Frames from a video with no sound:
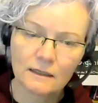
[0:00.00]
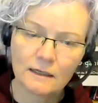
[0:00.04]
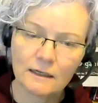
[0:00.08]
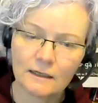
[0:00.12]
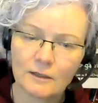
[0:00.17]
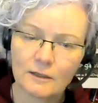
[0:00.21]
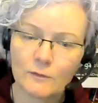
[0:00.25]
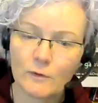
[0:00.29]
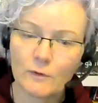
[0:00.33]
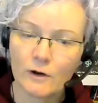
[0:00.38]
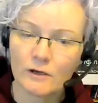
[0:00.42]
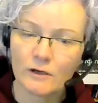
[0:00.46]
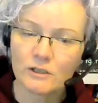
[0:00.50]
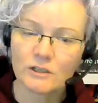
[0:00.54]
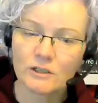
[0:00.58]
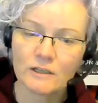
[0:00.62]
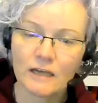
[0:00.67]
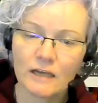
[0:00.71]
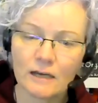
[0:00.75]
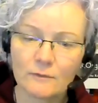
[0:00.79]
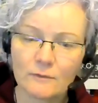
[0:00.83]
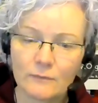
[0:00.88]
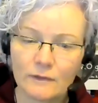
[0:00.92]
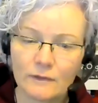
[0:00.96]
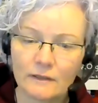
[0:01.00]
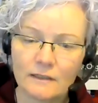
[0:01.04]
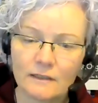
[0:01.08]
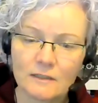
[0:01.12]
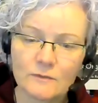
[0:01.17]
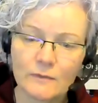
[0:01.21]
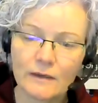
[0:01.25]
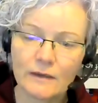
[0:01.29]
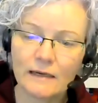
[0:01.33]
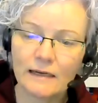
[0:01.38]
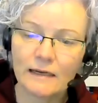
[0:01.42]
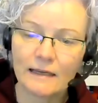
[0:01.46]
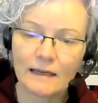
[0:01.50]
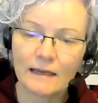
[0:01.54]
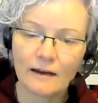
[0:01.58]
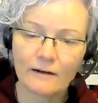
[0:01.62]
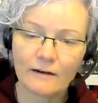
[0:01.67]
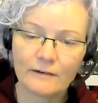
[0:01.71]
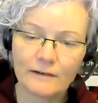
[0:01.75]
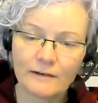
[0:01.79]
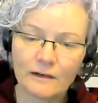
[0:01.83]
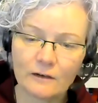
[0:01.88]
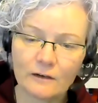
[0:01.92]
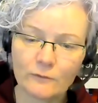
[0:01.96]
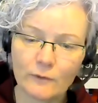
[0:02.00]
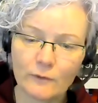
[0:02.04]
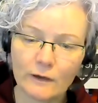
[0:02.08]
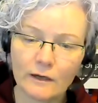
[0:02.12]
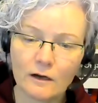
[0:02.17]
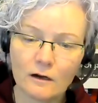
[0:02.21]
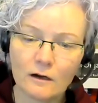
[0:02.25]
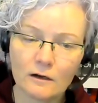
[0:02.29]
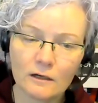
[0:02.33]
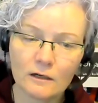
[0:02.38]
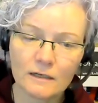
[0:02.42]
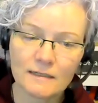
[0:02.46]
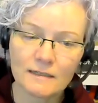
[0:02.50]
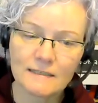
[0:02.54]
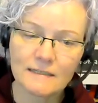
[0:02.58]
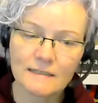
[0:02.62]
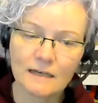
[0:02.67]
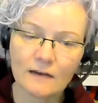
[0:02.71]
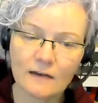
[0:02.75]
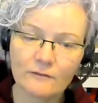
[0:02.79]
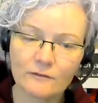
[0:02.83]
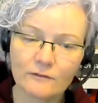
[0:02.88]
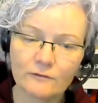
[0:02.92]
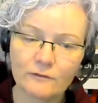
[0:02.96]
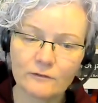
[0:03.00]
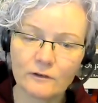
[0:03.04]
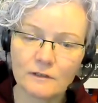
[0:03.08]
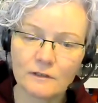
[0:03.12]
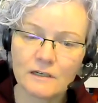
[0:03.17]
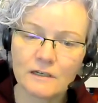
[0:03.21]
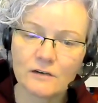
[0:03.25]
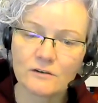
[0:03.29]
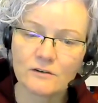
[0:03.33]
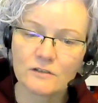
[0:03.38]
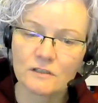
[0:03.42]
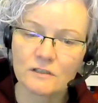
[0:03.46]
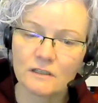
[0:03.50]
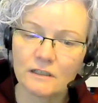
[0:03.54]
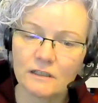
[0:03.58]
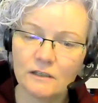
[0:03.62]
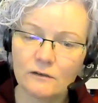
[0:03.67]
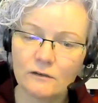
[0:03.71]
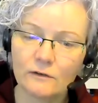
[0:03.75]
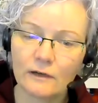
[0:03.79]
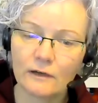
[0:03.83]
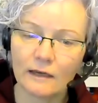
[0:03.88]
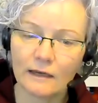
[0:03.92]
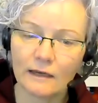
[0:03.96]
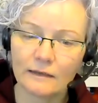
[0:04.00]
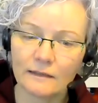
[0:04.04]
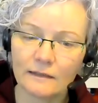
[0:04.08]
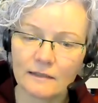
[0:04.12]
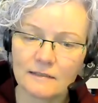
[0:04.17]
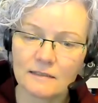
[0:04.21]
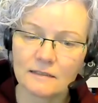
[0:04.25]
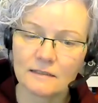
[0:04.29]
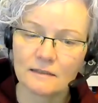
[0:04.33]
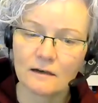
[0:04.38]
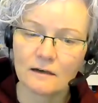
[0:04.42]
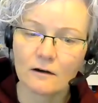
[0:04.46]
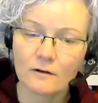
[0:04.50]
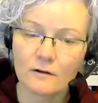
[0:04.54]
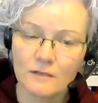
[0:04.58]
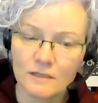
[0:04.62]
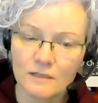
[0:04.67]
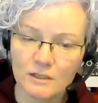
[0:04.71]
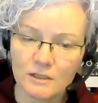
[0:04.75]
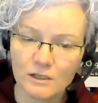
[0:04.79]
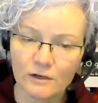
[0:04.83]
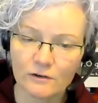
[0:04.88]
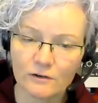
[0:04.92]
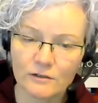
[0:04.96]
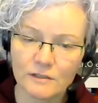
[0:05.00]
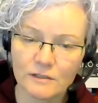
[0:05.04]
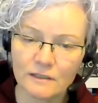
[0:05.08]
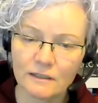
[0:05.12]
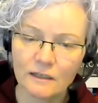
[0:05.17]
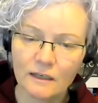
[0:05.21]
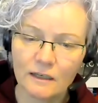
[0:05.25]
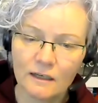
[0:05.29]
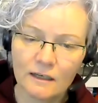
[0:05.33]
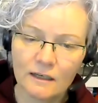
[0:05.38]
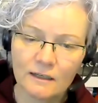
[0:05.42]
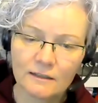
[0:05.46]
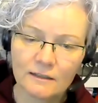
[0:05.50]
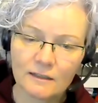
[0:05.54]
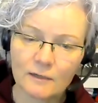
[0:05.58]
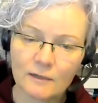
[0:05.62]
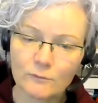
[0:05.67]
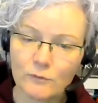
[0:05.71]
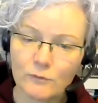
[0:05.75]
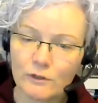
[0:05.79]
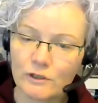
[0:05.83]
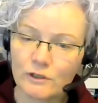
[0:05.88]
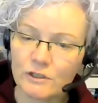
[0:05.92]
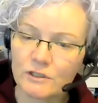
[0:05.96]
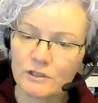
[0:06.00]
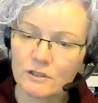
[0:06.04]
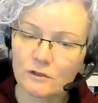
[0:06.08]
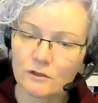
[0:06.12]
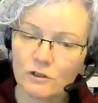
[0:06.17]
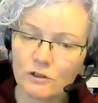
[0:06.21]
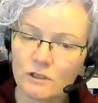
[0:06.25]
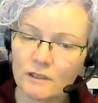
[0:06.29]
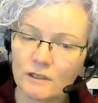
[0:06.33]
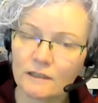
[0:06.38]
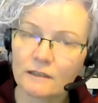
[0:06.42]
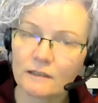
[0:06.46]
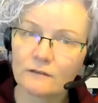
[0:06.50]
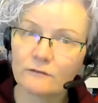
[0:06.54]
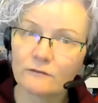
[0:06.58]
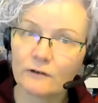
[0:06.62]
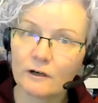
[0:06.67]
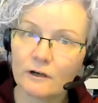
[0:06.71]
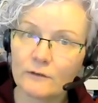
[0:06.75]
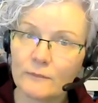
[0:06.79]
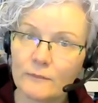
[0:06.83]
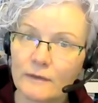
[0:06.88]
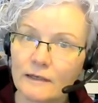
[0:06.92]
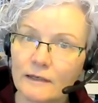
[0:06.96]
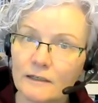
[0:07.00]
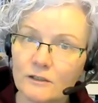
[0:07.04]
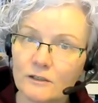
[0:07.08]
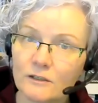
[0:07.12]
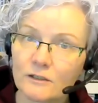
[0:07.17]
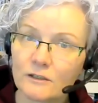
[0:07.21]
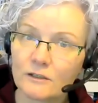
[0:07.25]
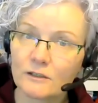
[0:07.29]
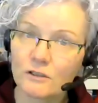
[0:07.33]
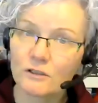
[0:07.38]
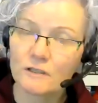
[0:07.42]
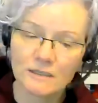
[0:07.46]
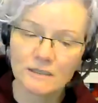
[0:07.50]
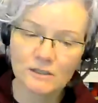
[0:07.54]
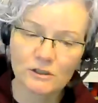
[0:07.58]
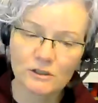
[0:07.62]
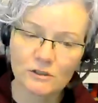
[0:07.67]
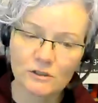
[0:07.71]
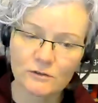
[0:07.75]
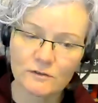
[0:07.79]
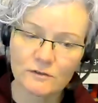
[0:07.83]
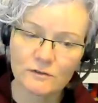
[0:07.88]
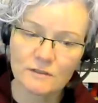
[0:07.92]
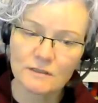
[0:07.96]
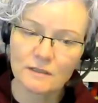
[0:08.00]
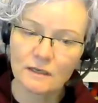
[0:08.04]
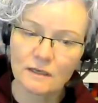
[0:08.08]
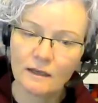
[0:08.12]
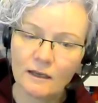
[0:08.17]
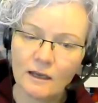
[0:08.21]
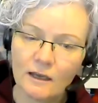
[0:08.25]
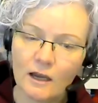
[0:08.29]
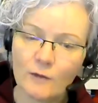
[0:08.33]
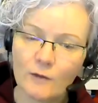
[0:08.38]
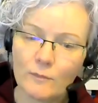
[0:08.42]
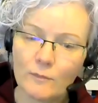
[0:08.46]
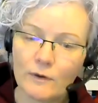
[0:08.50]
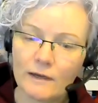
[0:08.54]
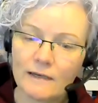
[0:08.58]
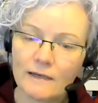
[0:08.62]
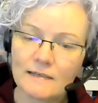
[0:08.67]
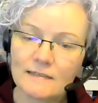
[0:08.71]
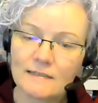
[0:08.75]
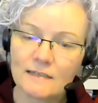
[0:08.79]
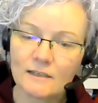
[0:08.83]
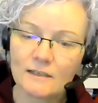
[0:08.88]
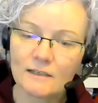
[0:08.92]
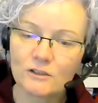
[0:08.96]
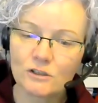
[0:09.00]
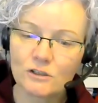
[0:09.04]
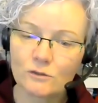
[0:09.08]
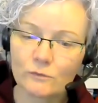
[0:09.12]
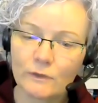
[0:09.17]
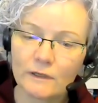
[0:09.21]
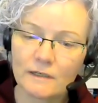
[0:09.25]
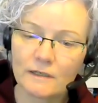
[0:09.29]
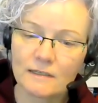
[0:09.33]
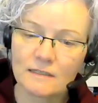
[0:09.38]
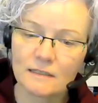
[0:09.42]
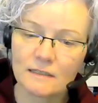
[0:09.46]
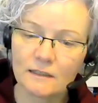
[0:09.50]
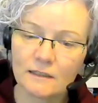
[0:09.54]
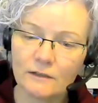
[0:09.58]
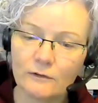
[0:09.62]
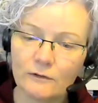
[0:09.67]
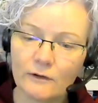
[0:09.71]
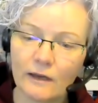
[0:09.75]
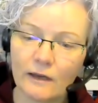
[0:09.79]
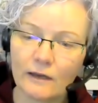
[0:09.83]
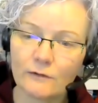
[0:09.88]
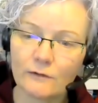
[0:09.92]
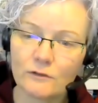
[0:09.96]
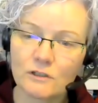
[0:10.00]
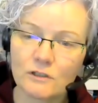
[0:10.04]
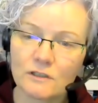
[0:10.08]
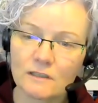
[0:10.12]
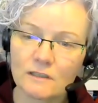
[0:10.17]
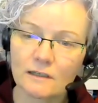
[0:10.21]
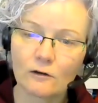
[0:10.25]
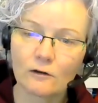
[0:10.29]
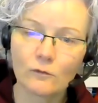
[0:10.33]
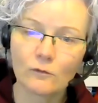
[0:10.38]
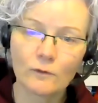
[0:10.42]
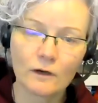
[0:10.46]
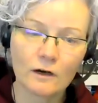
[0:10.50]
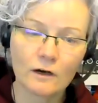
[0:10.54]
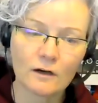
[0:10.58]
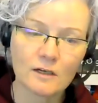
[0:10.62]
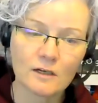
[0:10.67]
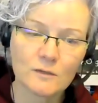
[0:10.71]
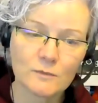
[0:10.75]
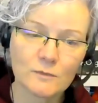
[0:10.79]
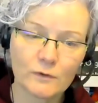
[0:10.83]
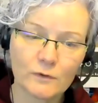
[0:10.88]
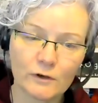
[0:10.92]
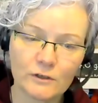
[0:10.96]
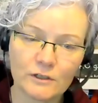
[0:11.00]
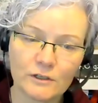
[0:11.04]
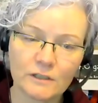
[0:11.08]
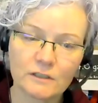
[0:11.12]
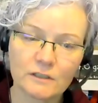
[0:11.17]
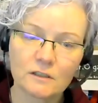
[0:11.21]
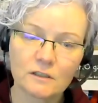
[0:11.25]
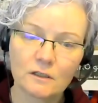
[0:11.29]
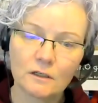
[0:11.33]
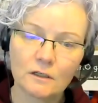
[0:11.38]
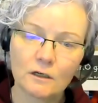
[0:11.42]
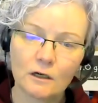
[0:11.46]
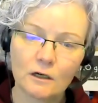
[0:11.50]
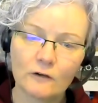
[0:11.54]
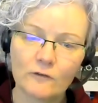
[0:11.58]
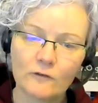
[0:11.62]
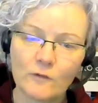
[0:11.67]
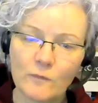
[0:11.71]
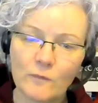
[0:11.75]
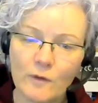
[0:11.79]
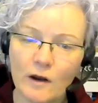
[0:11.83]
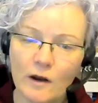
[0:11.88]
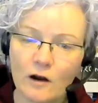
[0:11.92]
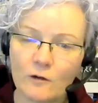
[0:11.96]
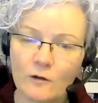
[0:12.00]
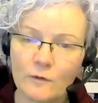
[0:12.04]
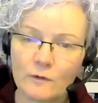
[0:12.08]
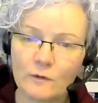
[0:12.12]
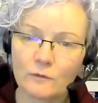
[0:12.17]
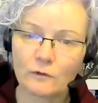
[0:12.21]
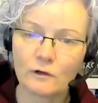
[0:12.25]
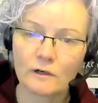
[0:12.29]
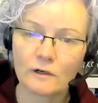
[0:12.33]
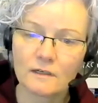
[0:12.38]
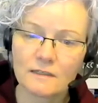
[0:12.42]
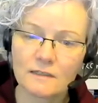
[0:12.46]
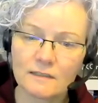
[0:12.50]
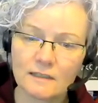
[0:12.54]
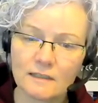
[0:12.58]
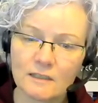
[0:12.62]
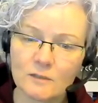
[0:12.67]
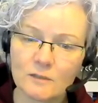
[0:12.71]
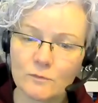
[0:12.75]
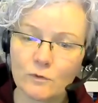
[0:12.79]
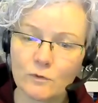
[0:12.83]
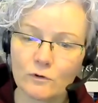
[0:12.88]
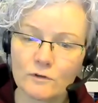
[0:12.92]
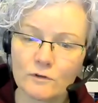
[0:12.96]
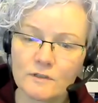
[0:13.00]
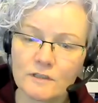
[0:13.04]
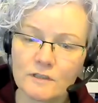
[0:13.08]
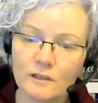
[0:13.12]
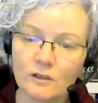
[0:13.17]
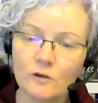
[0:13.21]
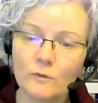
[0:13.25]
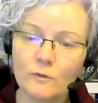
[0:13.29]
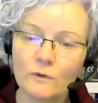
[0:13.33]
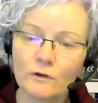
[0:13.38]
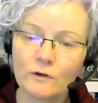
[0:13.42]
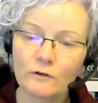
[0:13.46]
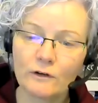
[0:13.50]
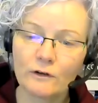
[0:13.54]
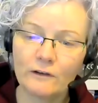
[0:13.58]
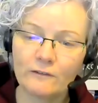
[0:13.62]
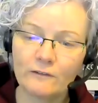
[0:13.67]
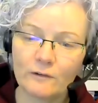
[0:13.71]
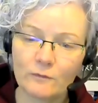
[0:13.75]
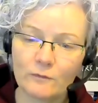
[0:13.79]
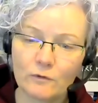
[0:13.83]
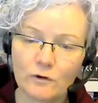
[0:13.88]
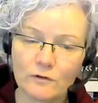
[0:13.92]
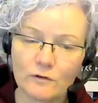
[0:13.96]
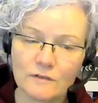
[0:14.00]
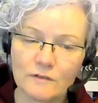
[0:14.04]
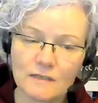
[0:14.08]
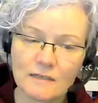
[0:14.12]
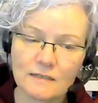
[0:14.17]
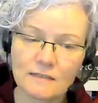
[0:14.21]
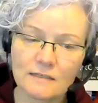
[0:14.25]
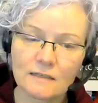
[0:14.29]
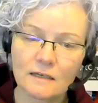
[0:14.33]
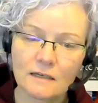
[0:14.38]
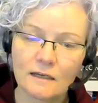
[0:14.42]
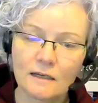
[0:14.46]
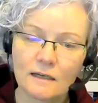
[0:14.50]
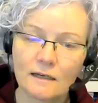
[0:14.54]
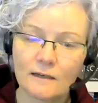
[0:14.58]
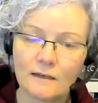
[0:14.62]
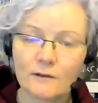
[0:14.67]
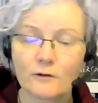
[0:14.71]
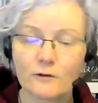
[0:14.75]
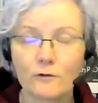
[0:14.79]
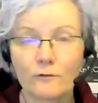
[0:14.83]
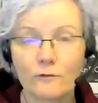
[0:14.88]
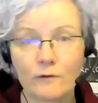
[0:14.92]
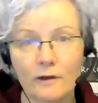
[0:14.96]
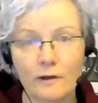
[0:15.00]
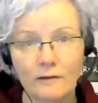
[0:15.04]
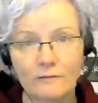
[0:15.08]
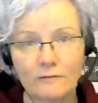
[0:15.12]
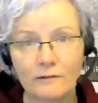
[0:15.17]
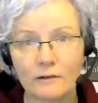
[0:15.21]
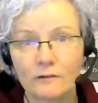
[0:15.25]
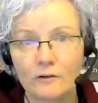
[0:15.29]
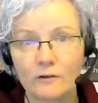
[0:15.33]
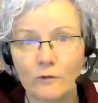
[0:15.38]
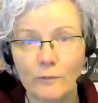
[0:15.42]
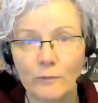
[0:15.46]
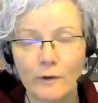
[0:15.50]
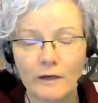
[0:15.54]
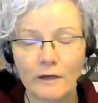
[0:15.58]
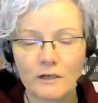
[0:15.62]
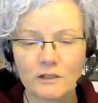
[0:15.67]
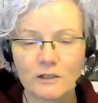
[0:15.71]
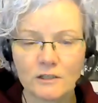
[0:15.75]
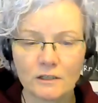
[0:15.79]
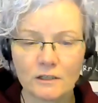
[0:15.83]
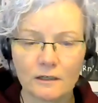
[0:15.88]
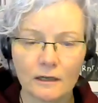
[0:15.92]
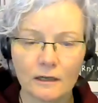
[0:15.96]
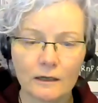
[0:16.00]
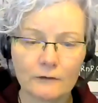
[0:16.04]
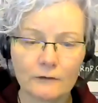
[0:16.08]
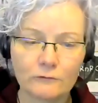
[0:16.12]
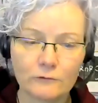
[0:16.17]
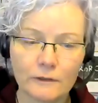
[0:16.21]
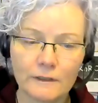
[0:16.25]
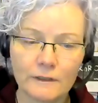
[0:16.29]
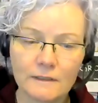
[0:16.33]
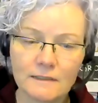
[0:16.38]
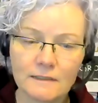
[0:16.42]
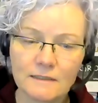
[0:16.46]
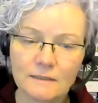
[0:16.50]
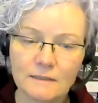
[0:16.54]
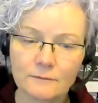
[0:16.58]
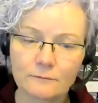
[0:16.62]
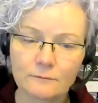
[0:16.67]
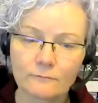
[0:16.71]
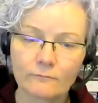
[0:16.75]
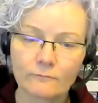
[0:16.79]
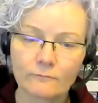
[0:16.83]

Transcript: And the project admin is mainly carried out by ONCA staff and volunteers in the UK. That's an arts charity that bridges social and environmental justice issues. And by Extinction Witness in the UK, which is a global arts project of empowerment works that supports the human grieving process and the revival of compassionate lifeways.